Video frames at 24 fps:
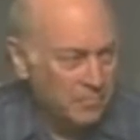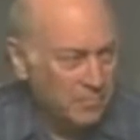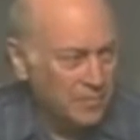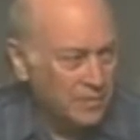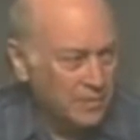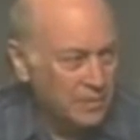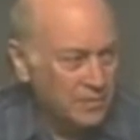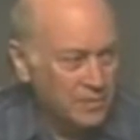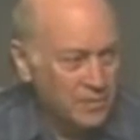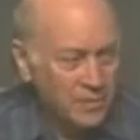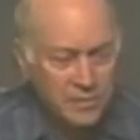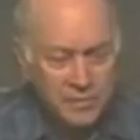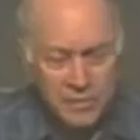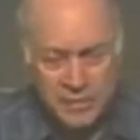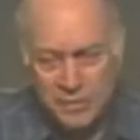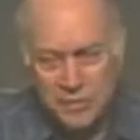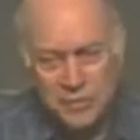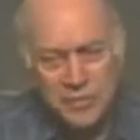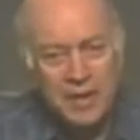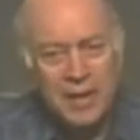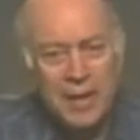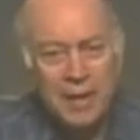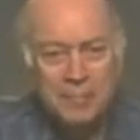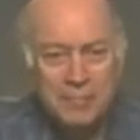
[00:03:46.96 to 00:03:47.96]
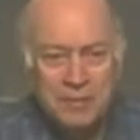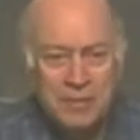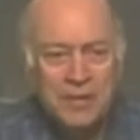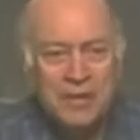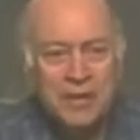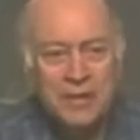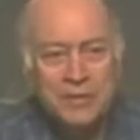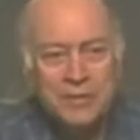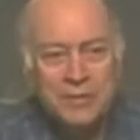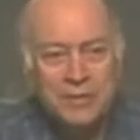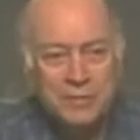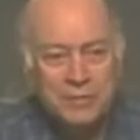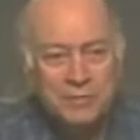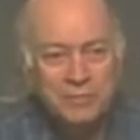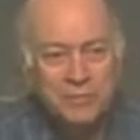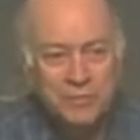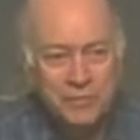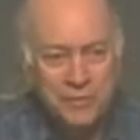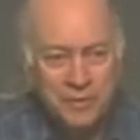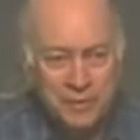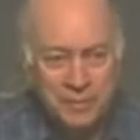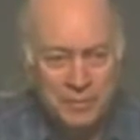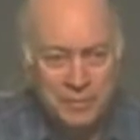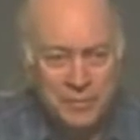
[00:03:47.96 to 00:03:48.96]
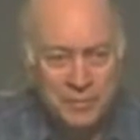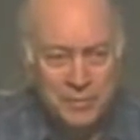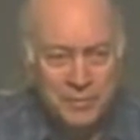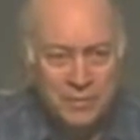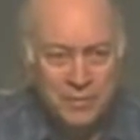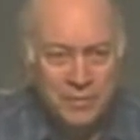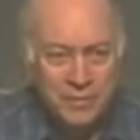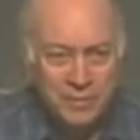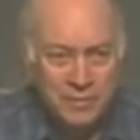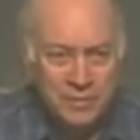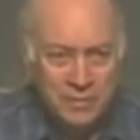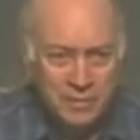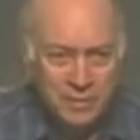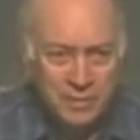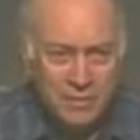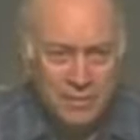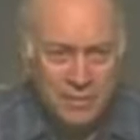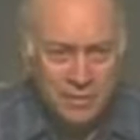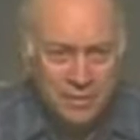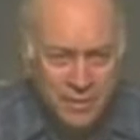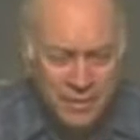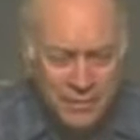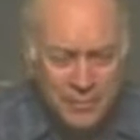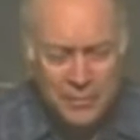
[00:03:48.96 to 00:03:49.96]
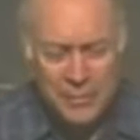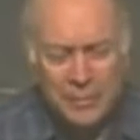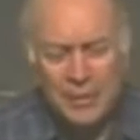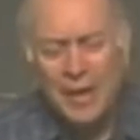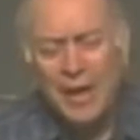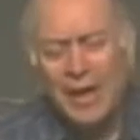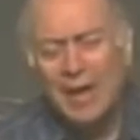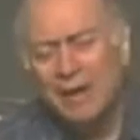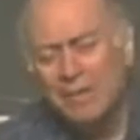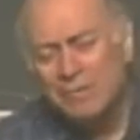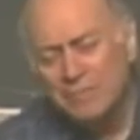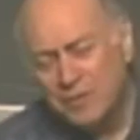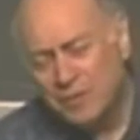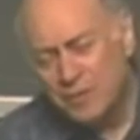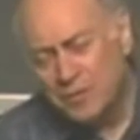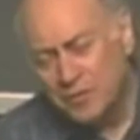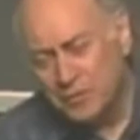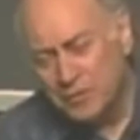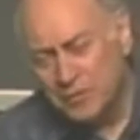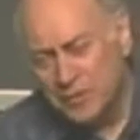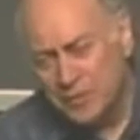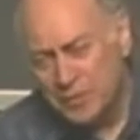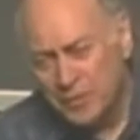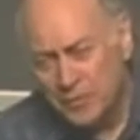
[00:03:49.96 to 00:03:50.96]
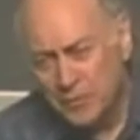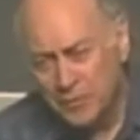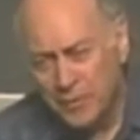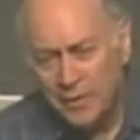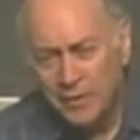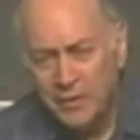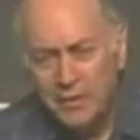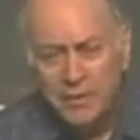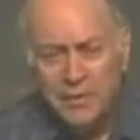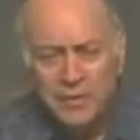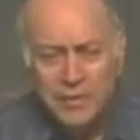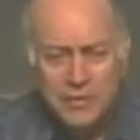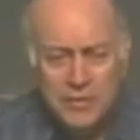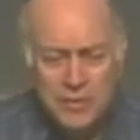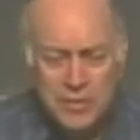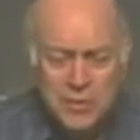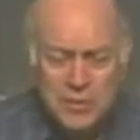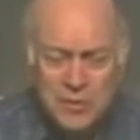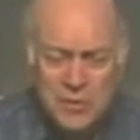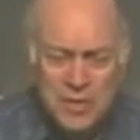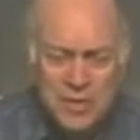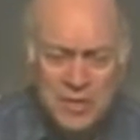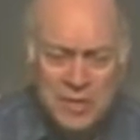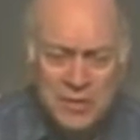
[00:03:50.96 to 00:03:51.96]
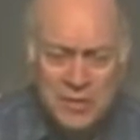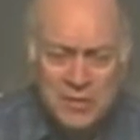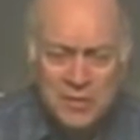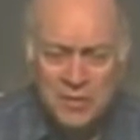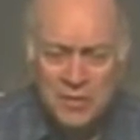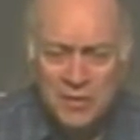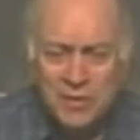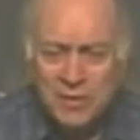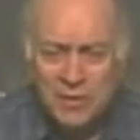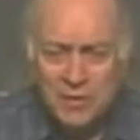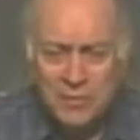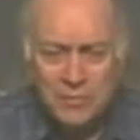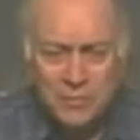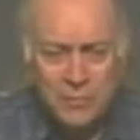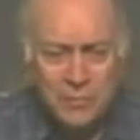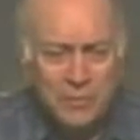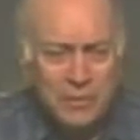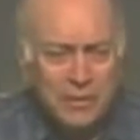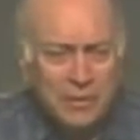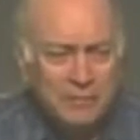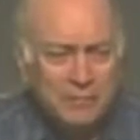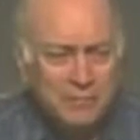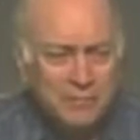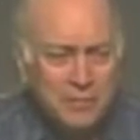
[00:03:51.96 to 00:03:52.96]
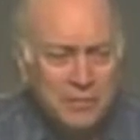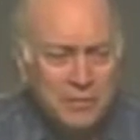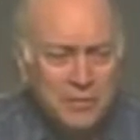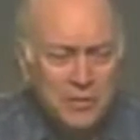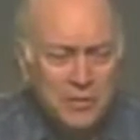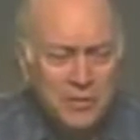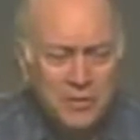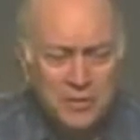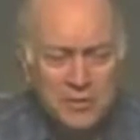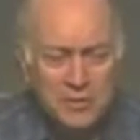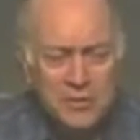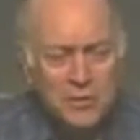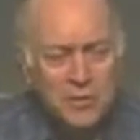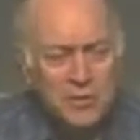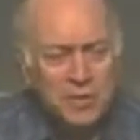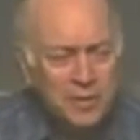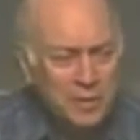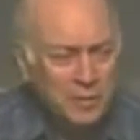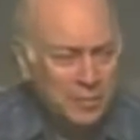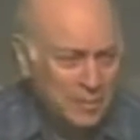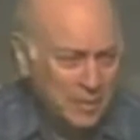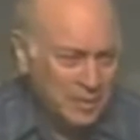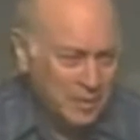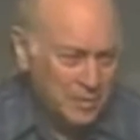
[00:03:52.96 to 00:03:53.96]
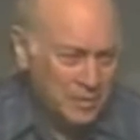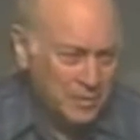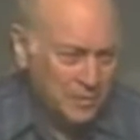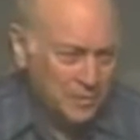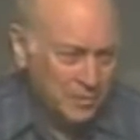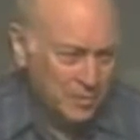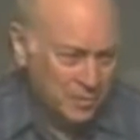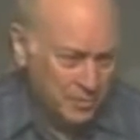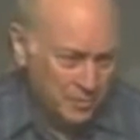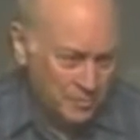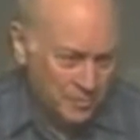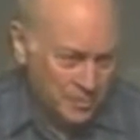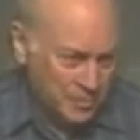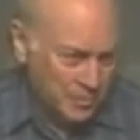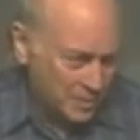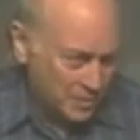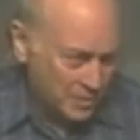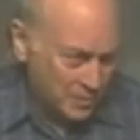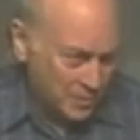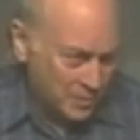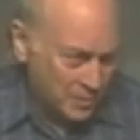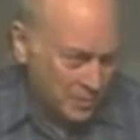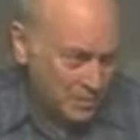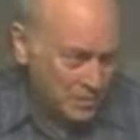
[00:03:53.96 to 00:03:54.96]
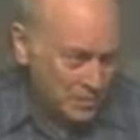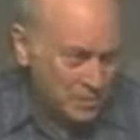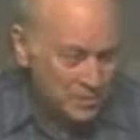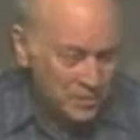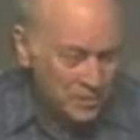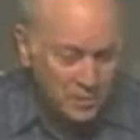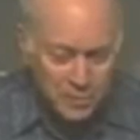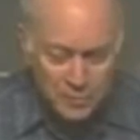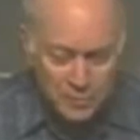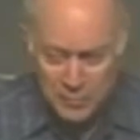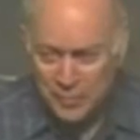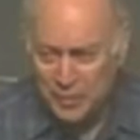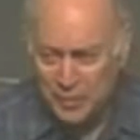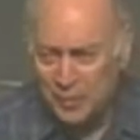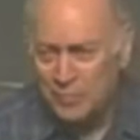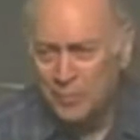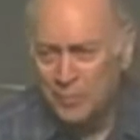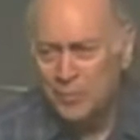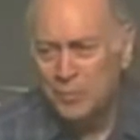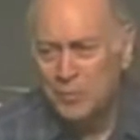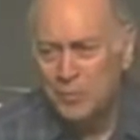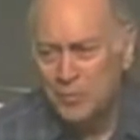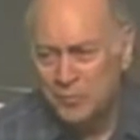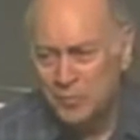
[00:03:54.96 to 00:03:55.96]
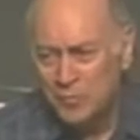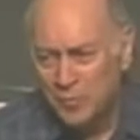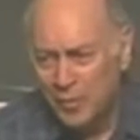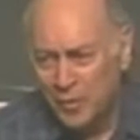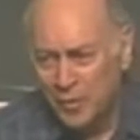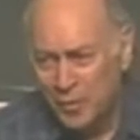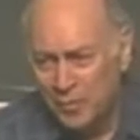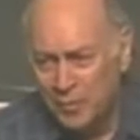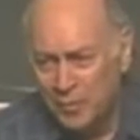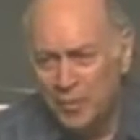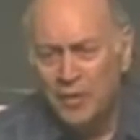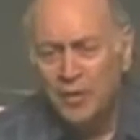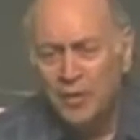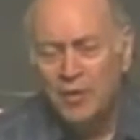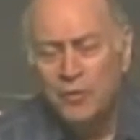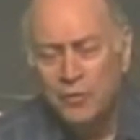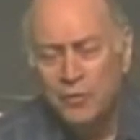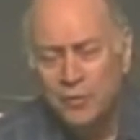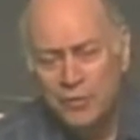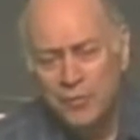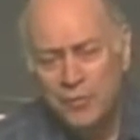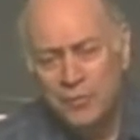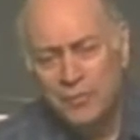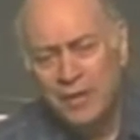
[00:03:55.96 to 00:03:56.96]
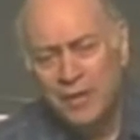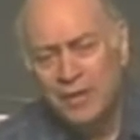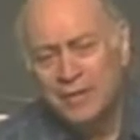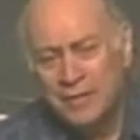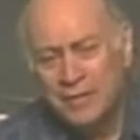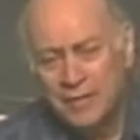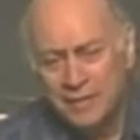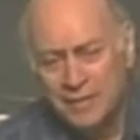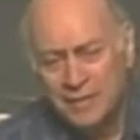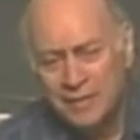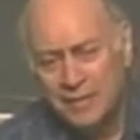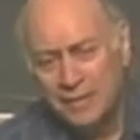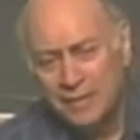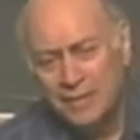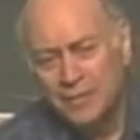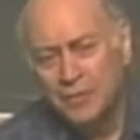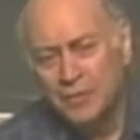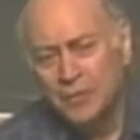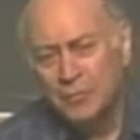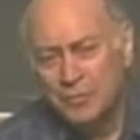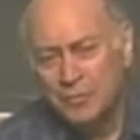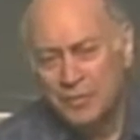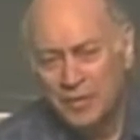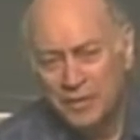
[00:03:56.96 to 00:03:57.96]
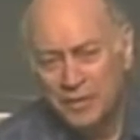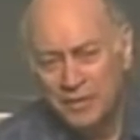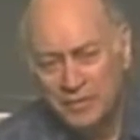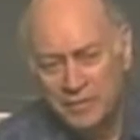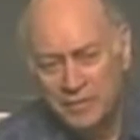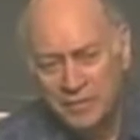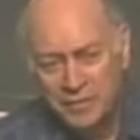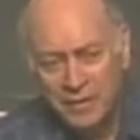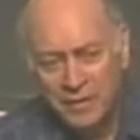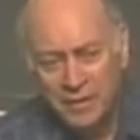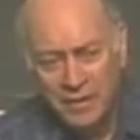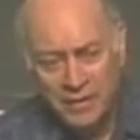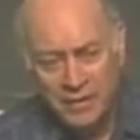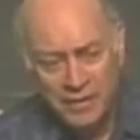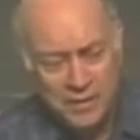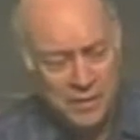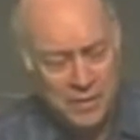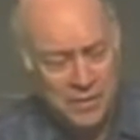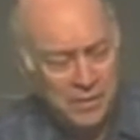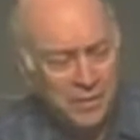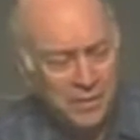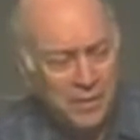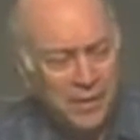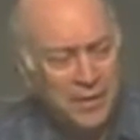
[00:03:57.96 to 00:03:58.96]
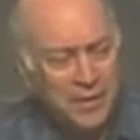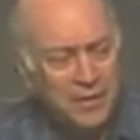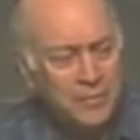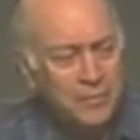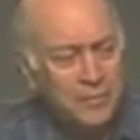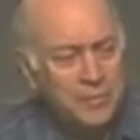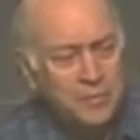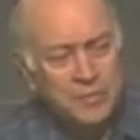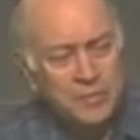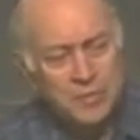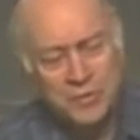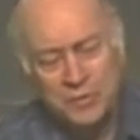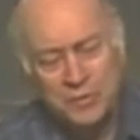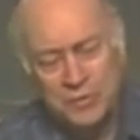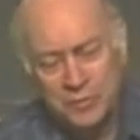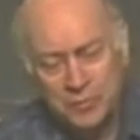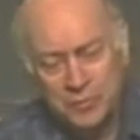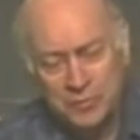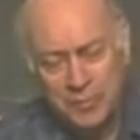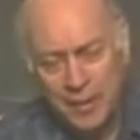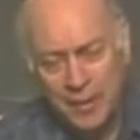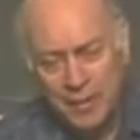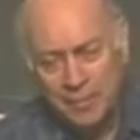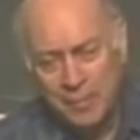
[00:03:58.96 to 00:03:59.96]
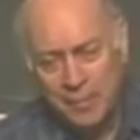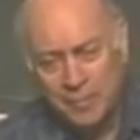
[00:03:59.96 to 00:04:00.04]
So here's an application of streams. You wouldn't have to do it this way. Just as when I first started talking about streams and I wanted to know if a number was prime, you could write that little loop. Let you know, I equals 2, blah, blah,